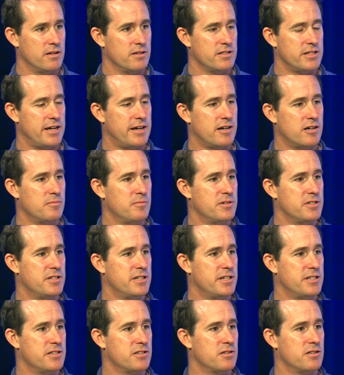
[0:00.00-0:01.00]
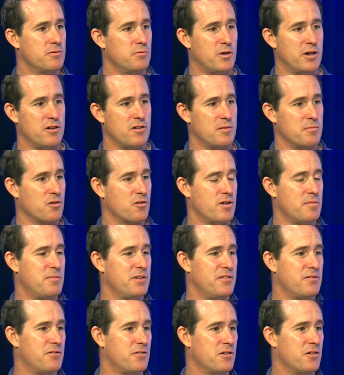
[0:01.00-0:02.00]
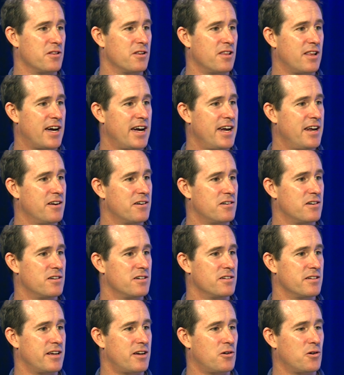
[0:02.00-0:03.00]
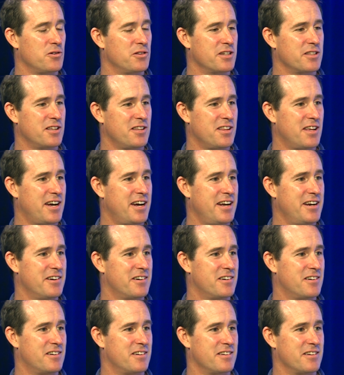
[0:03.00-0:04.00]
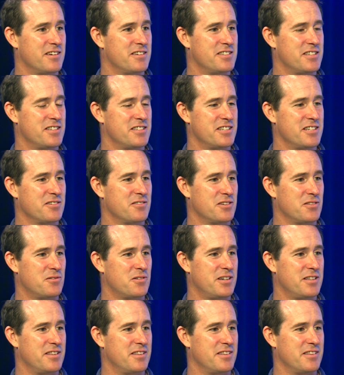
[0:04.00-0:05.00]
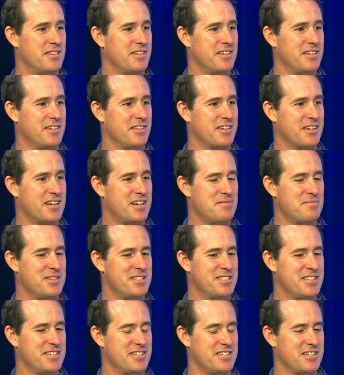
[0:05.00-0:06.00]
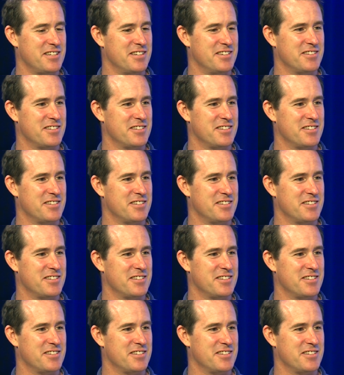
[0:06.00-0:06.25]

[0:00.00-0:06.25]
help assist, whether I'm gripping for the light or holding the light or assisting with what the composition is.